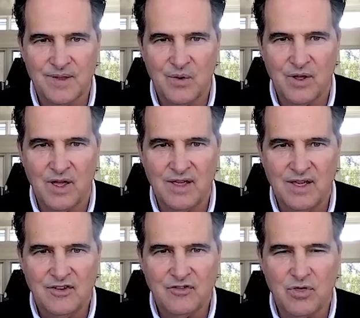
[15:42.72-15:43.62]
Okay.
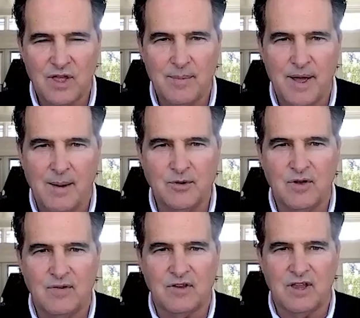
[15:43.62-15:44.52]
So think about how much you
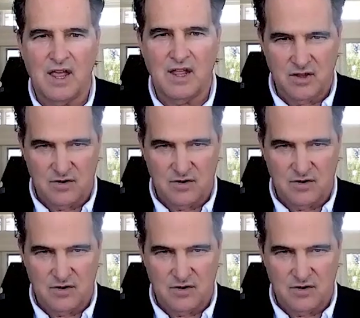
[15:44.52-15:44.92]
have to take to,